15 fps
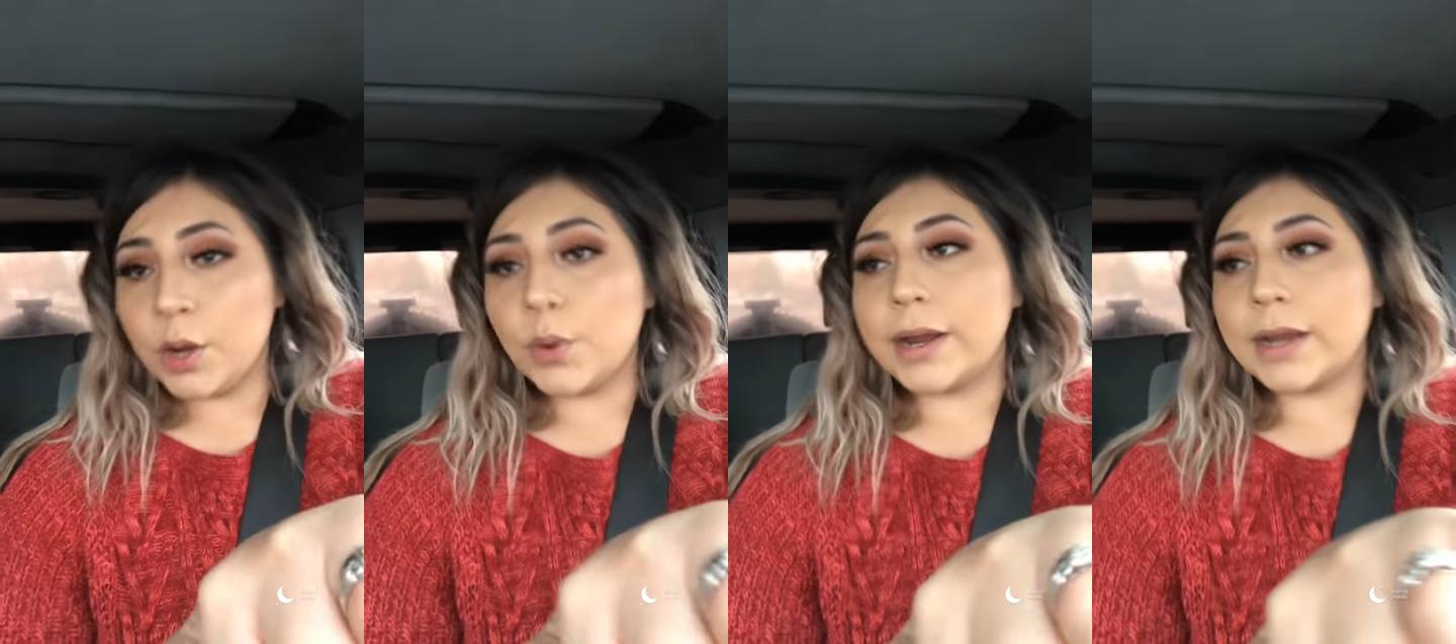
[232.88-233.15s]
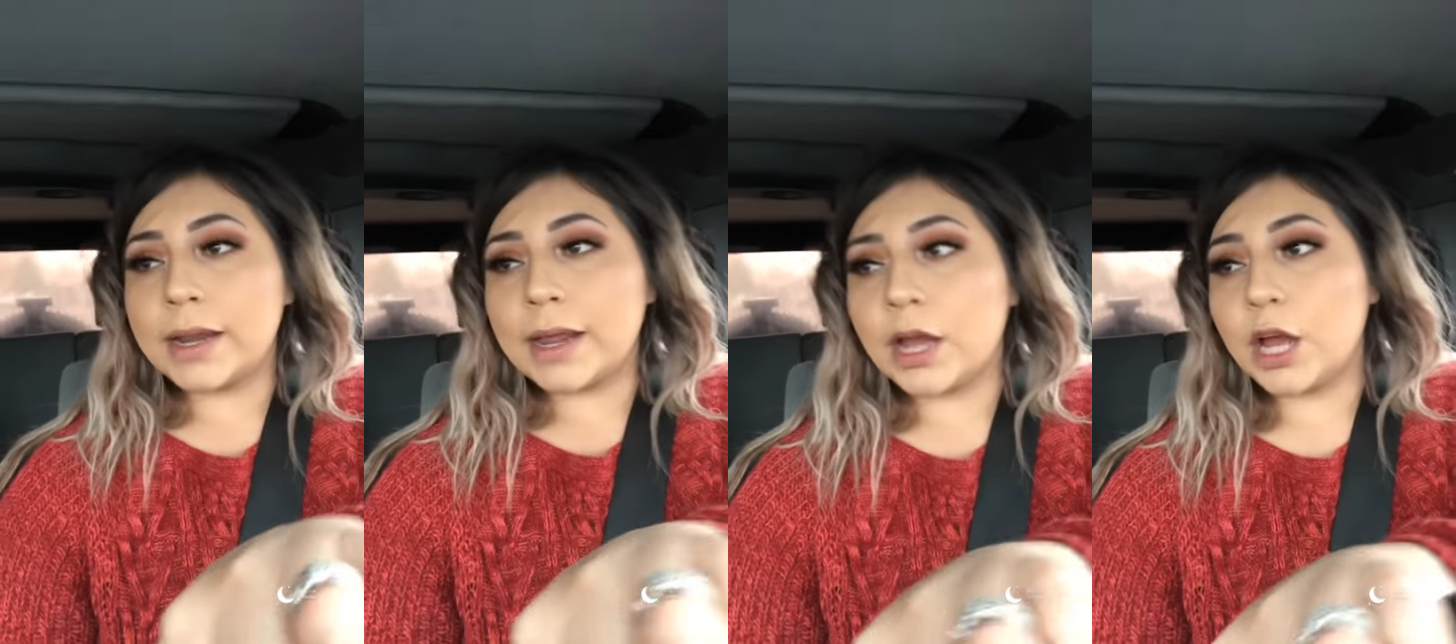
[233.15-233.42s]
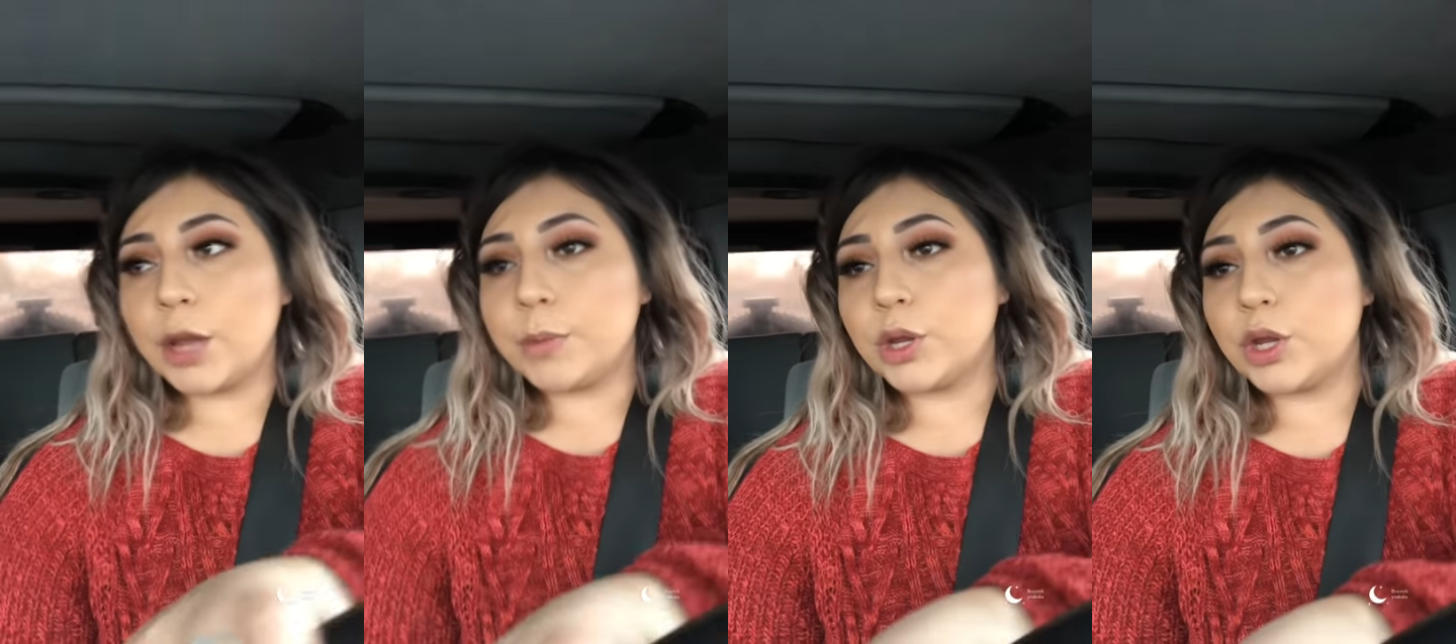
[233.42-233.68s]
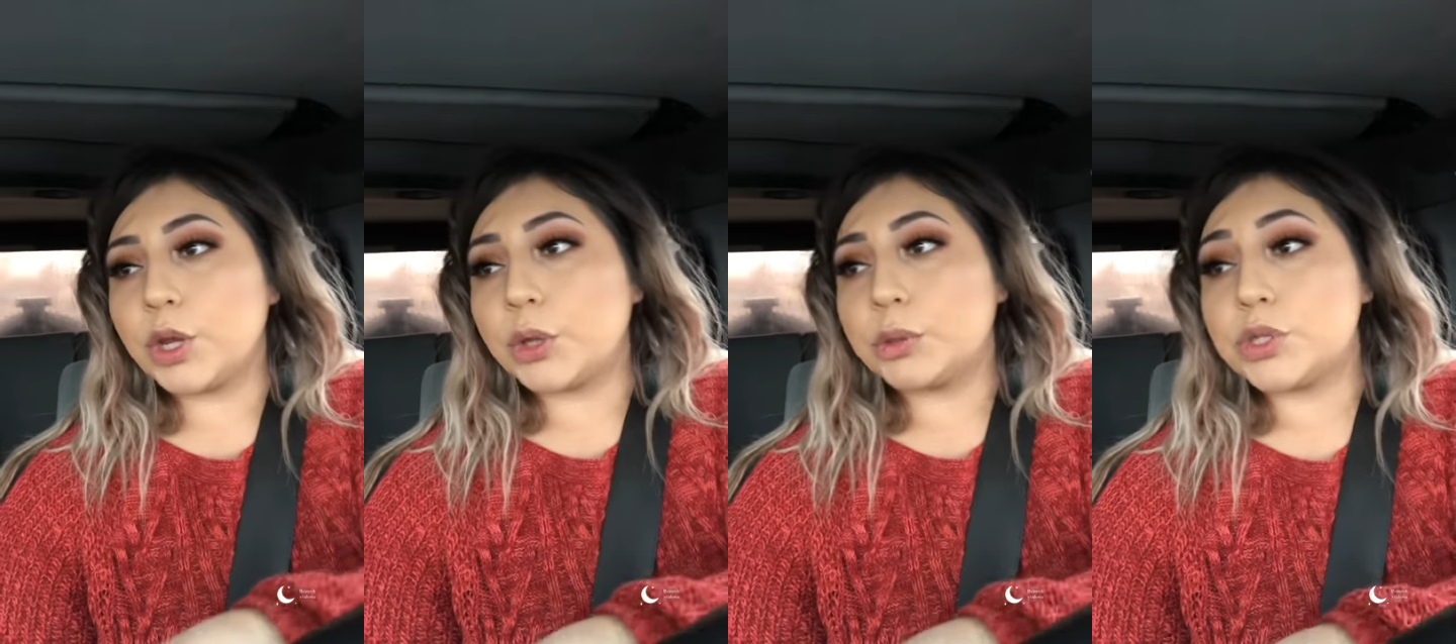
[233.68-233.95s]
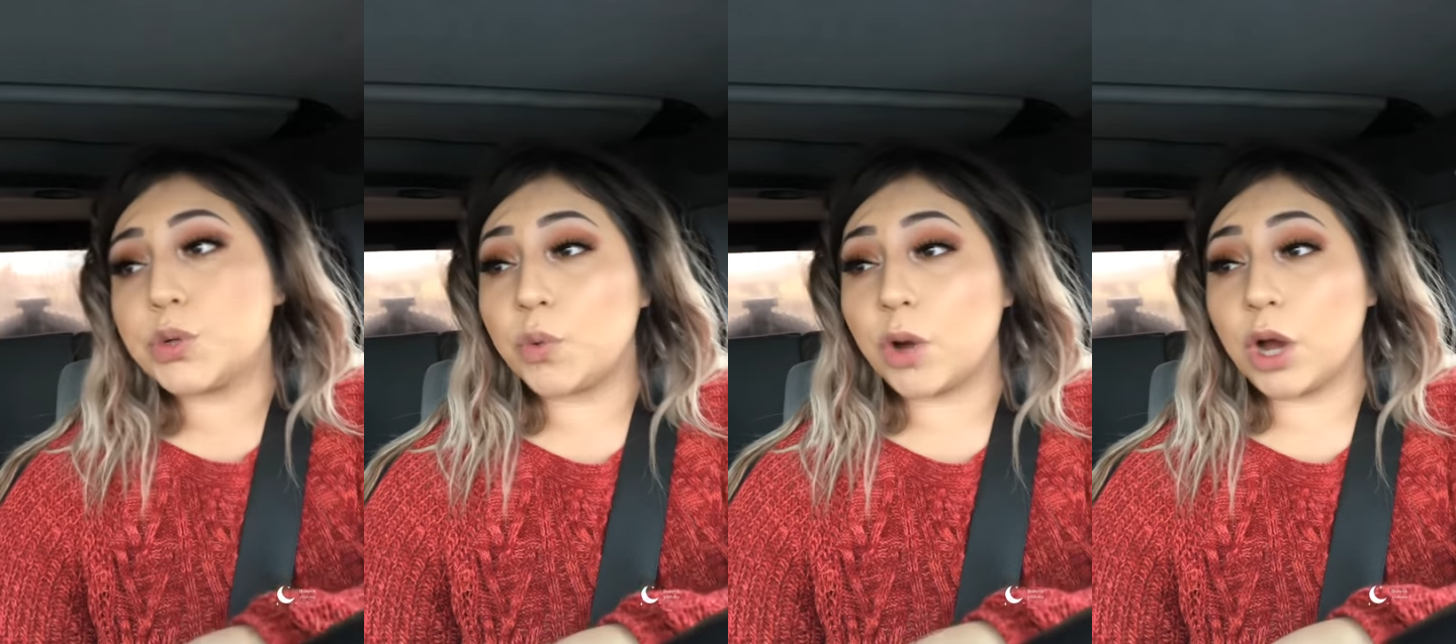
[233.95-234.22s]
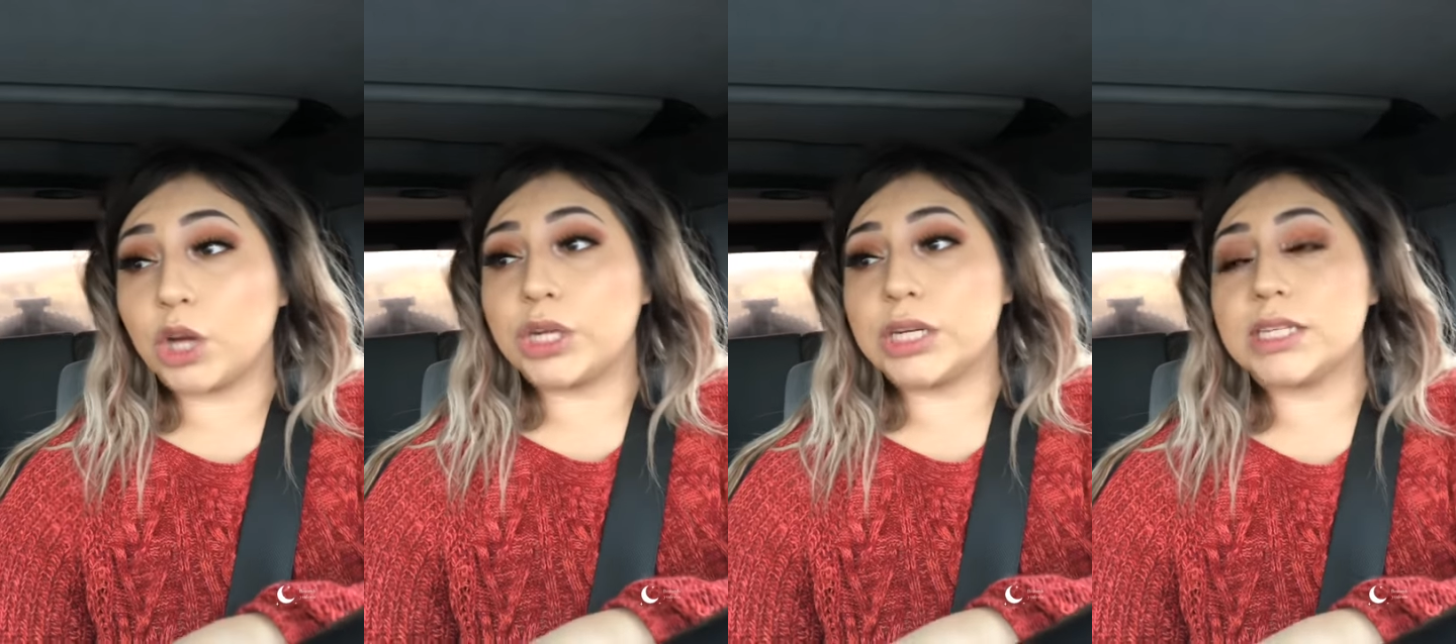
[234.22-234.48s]
Right now I'm gonna go to
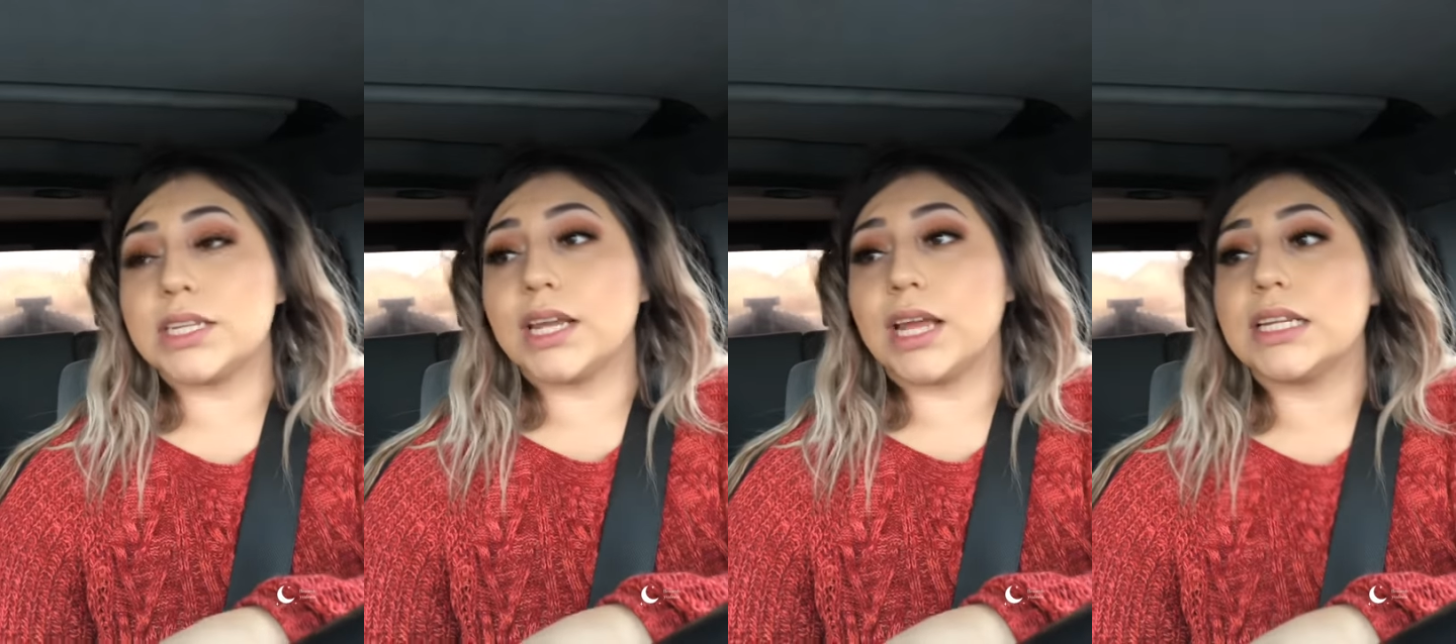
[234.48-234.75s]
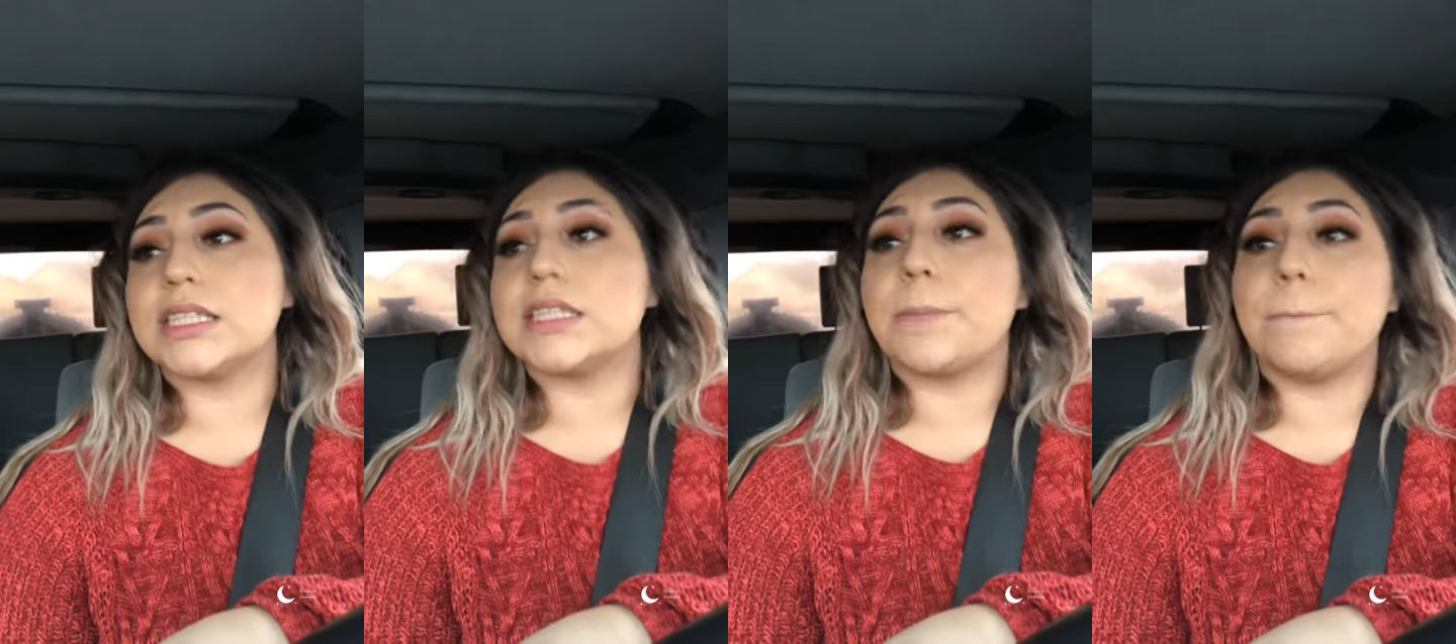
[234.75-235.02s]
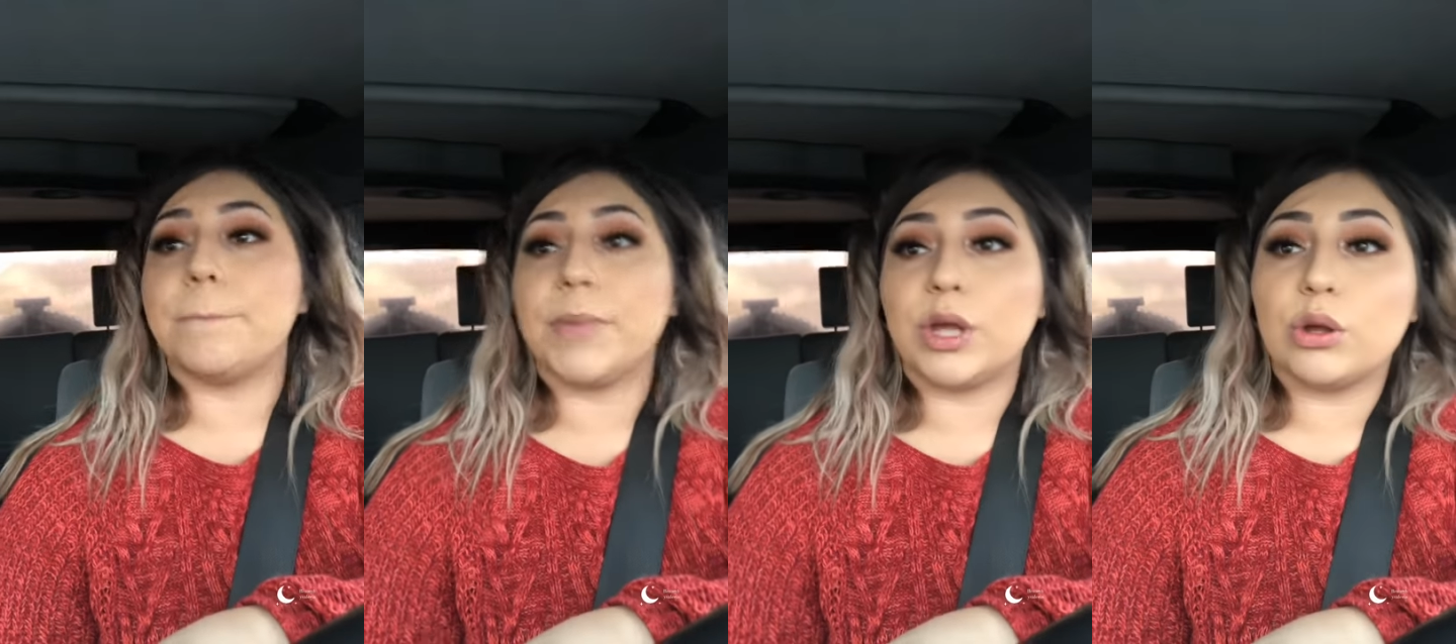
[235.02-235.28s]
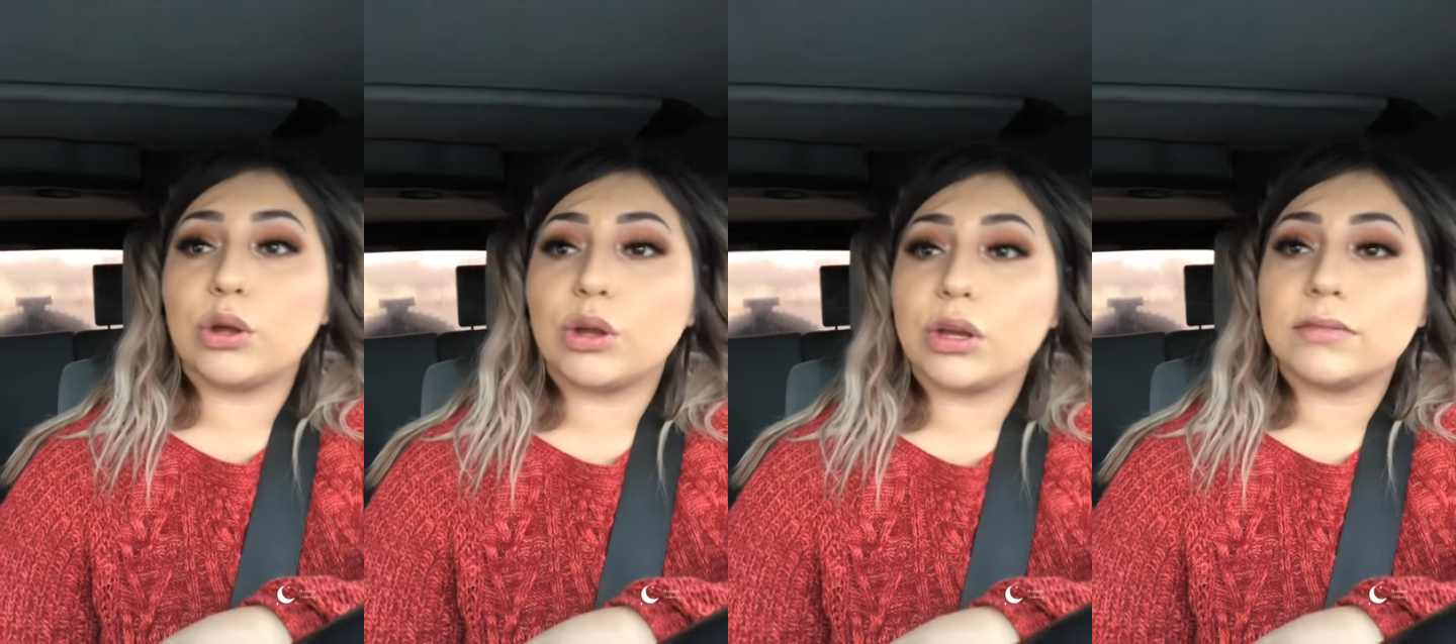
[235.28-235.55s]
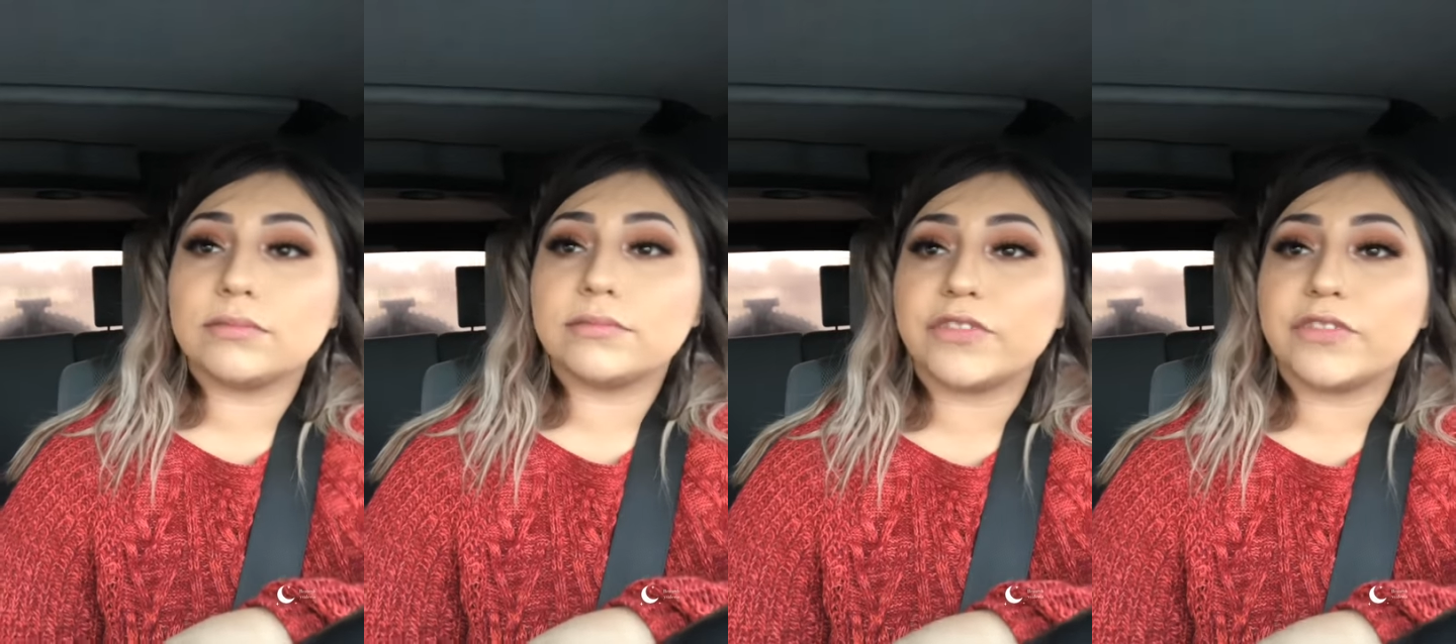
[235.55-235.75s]
Walgreens to get some milk